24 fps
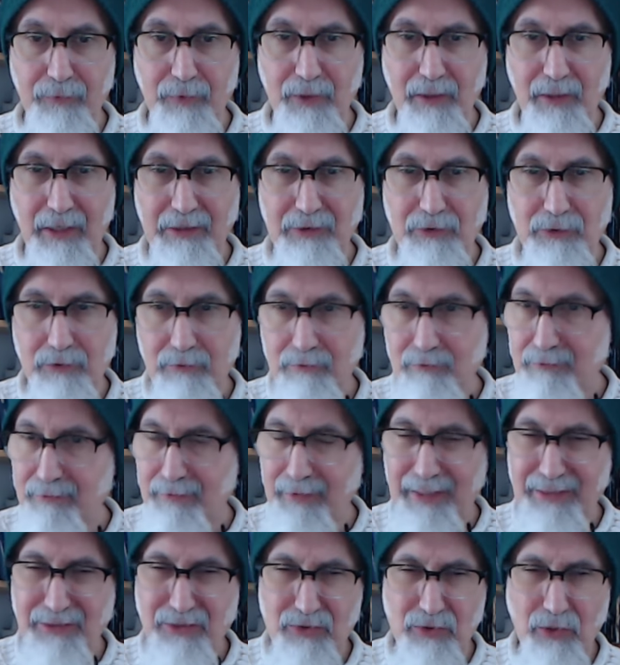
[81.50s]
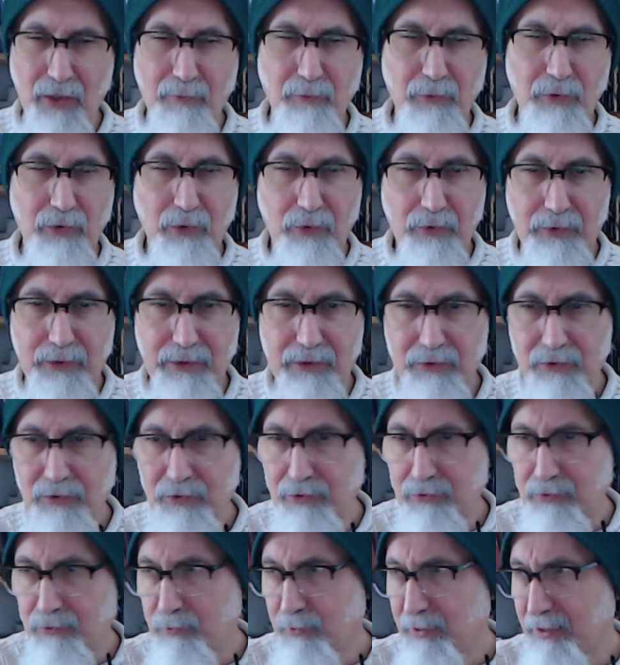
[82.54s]
I I stopped going
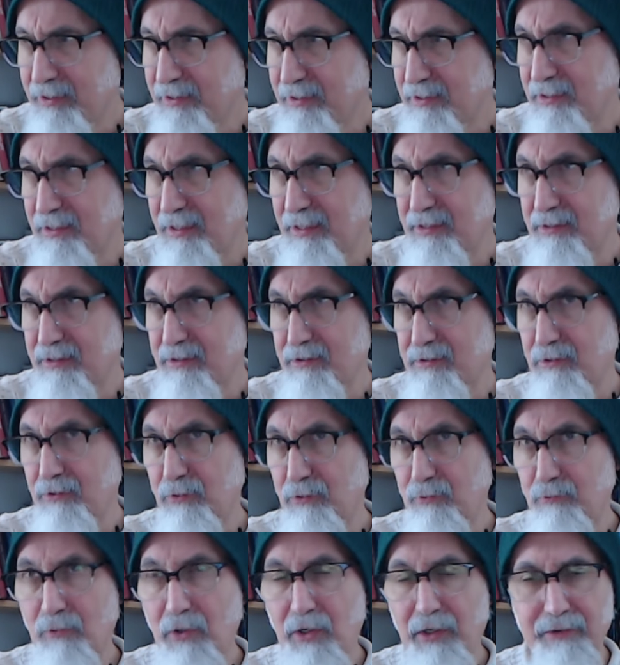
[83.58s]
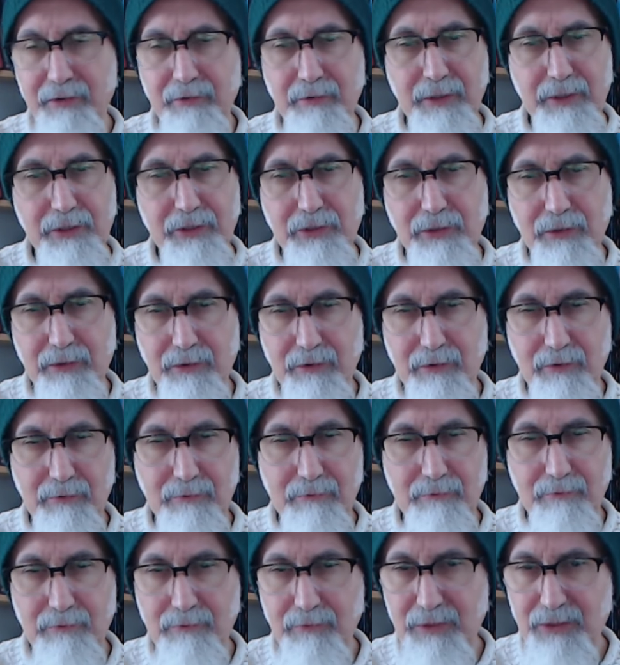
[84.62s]
to where it says, you know,
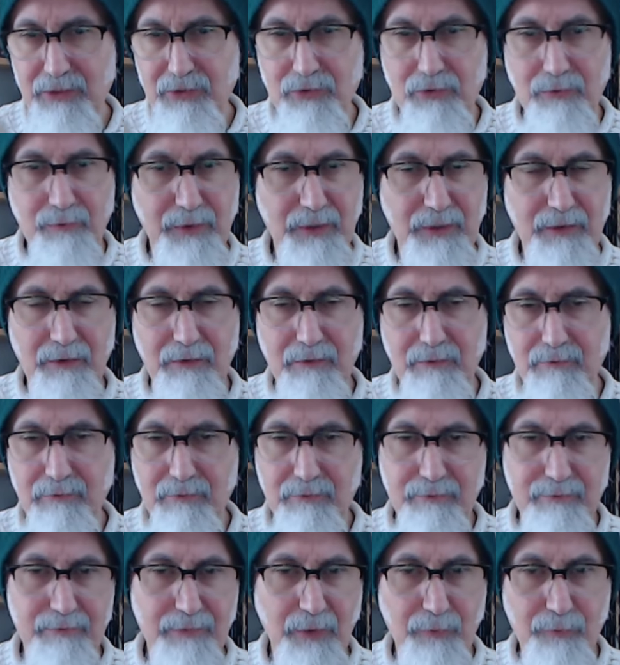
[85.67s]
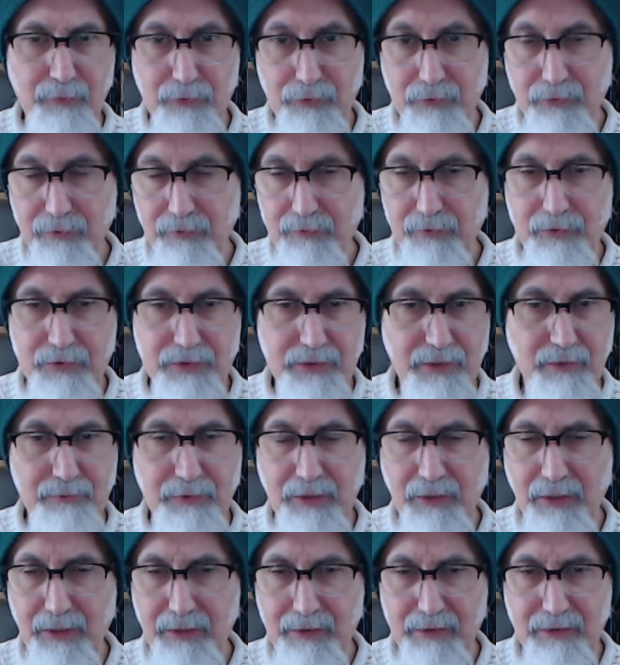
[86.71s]
moderation needs to be approved or
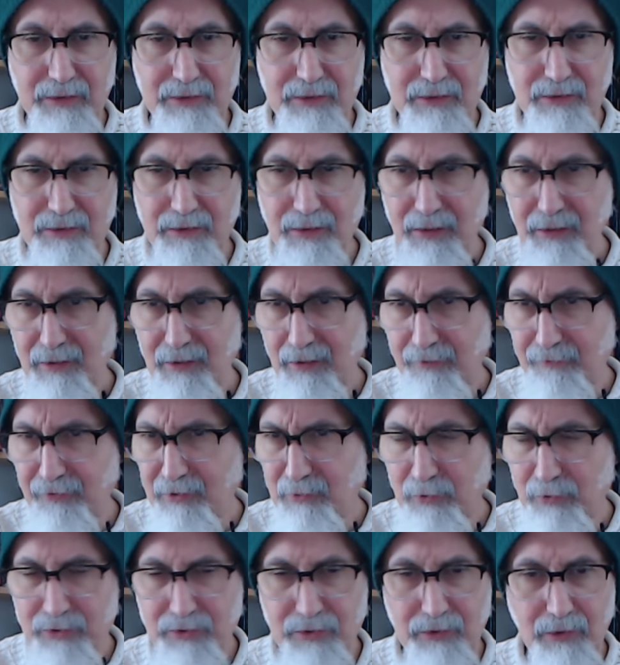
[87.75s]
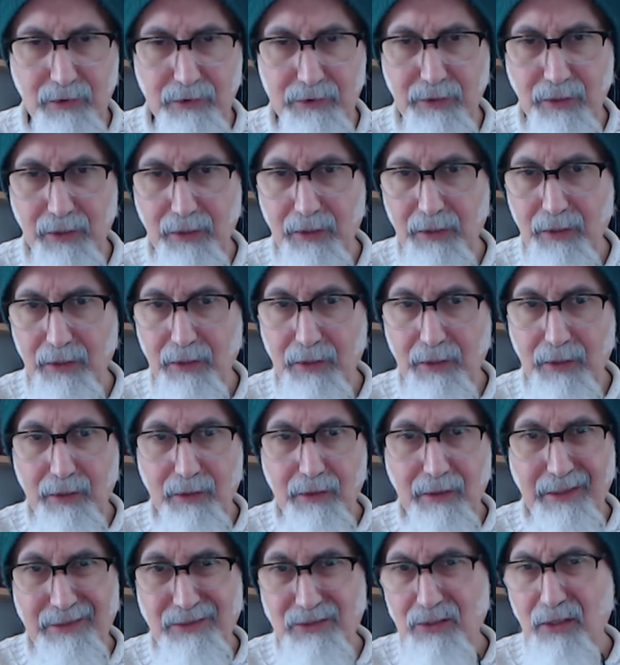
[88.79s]
something like this. I forget what it's called.
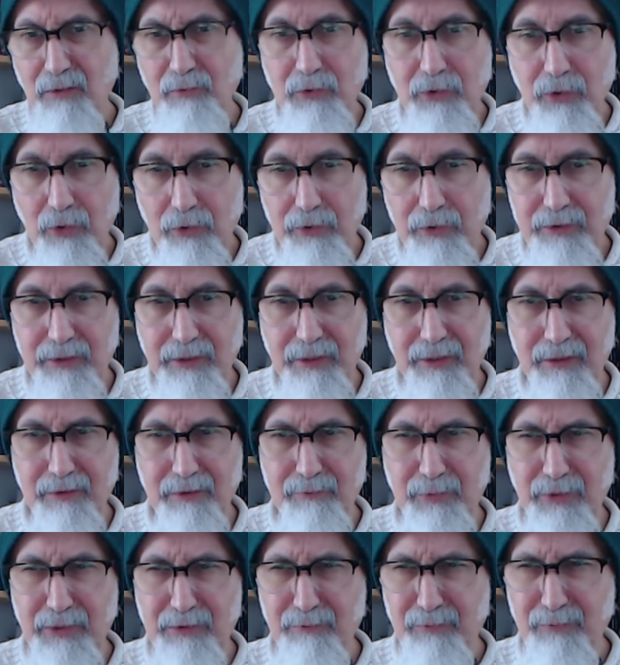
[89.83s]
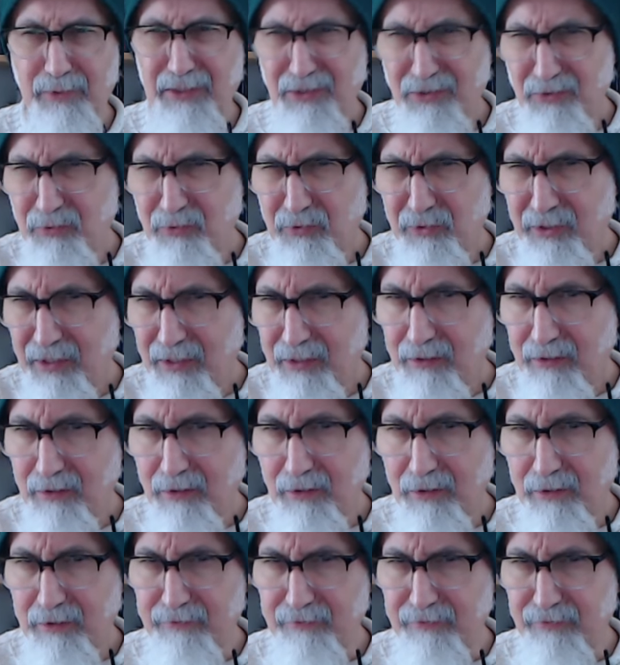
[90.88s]
I stopped going there, but because we were getting a
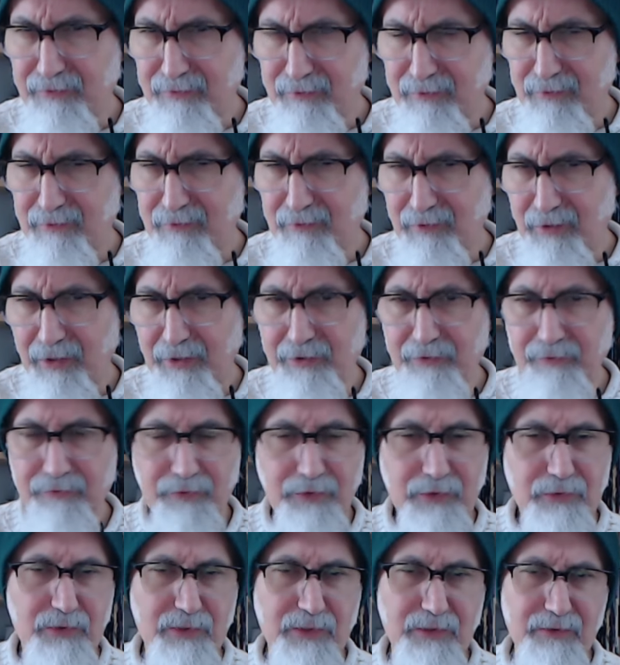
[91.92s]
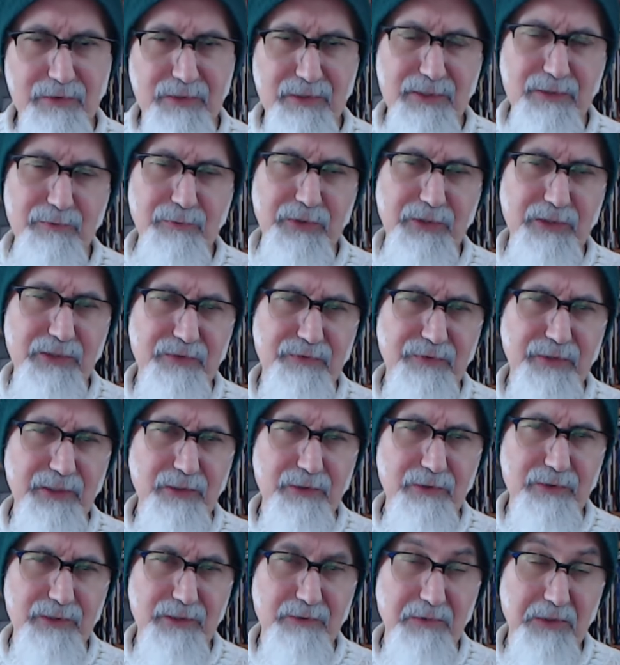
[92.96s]
lot of a lot of views on some of these
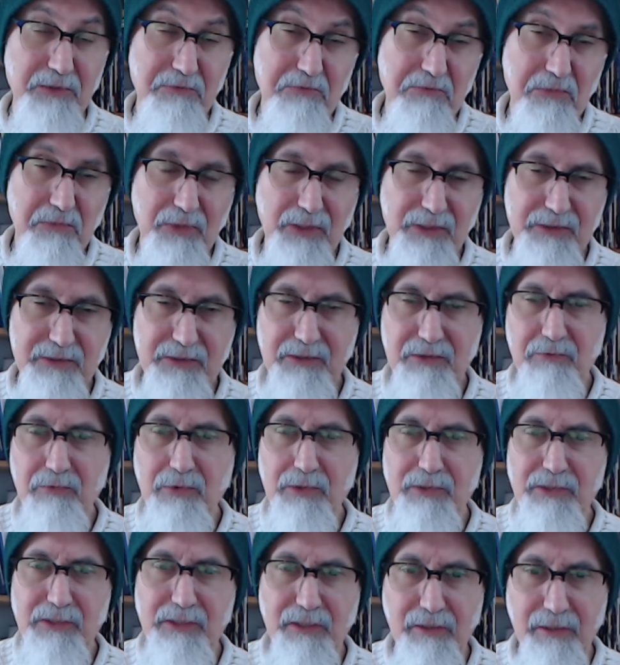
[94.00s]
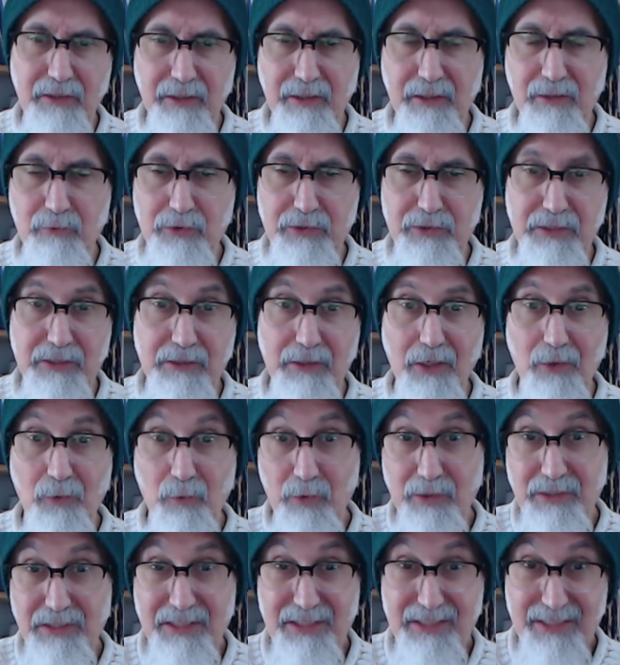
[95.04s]
videos, I went, hmm, let's see what's in there. What's
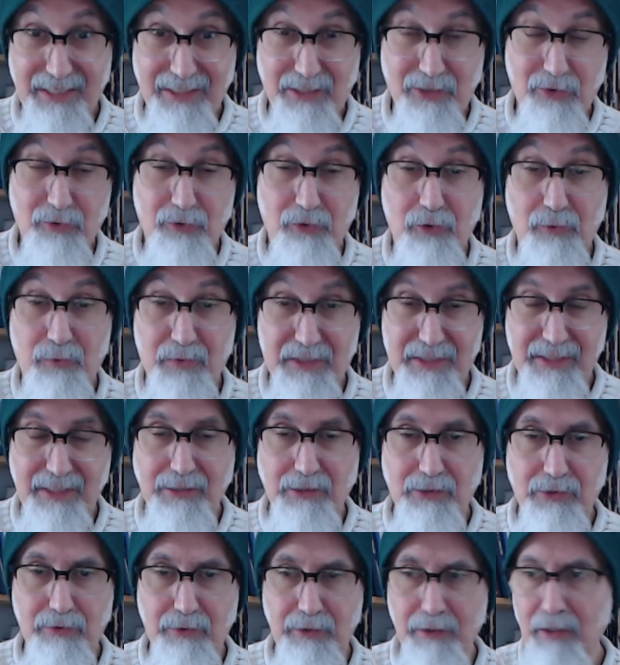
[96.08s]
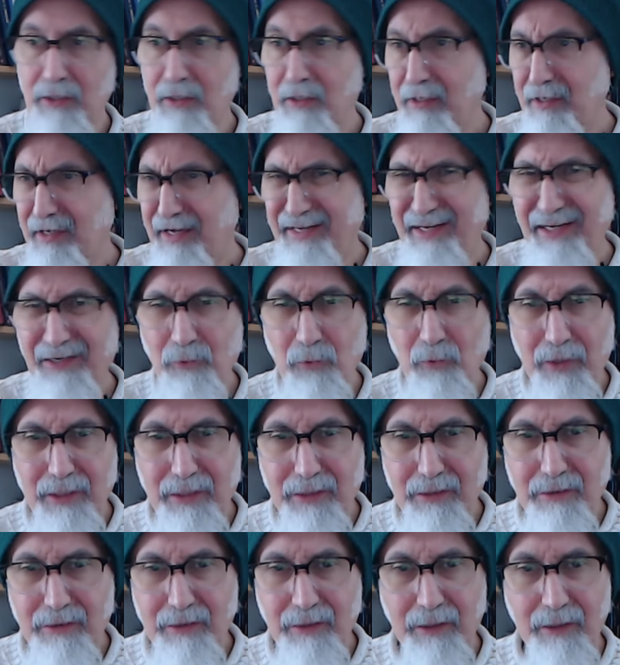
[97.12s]
what's CensorTube censoring? And I went
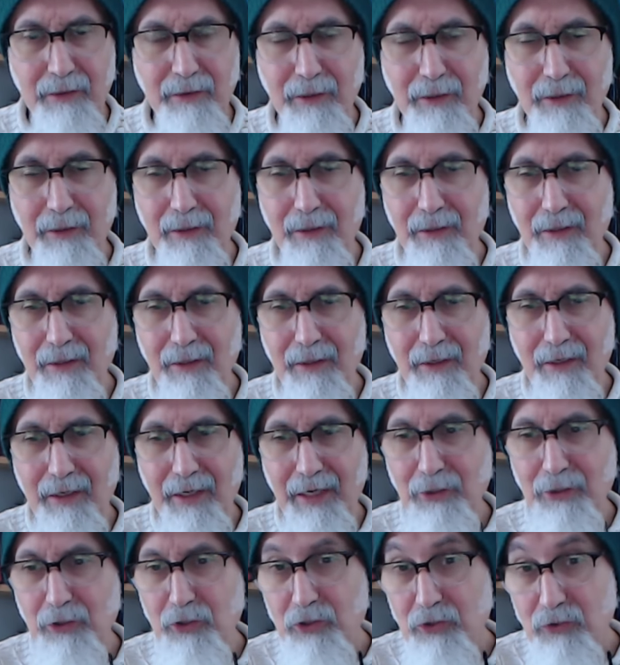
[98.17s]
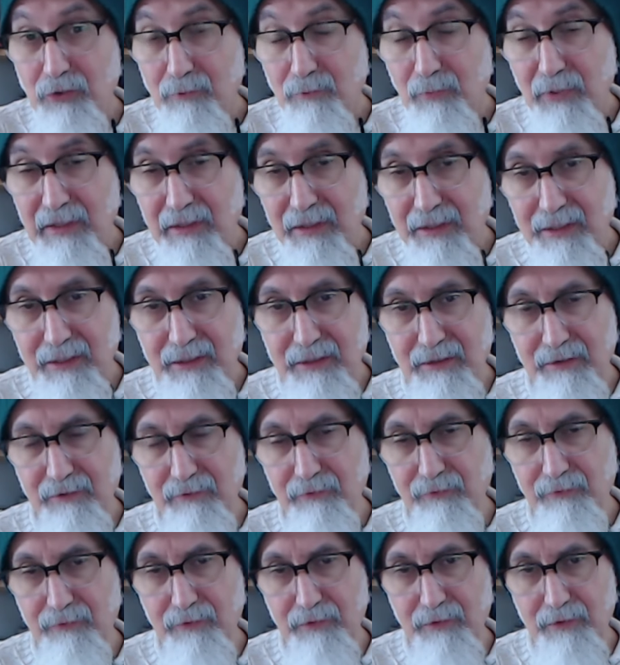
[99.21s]
in there. I couldn't
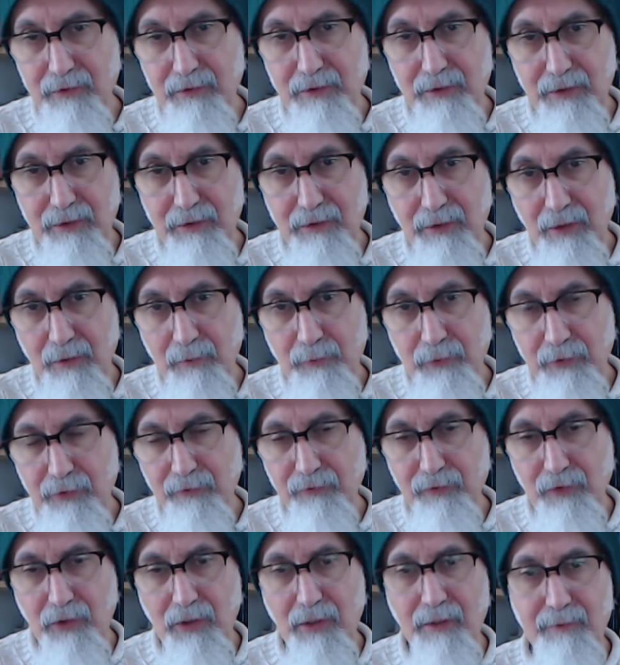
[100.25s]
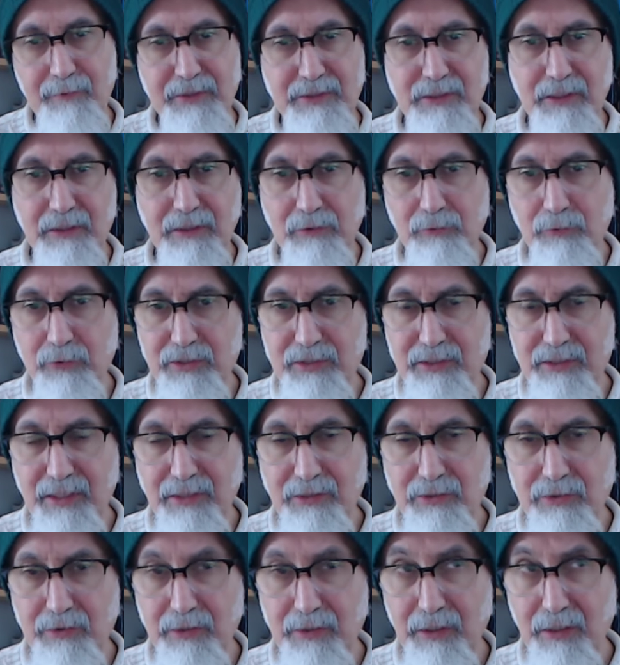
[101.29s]
believe the number of comments that they were
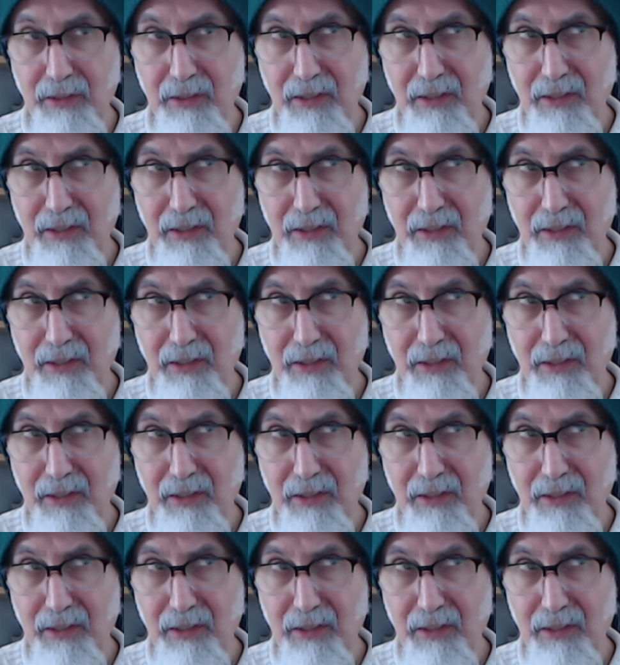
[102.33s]
censoring.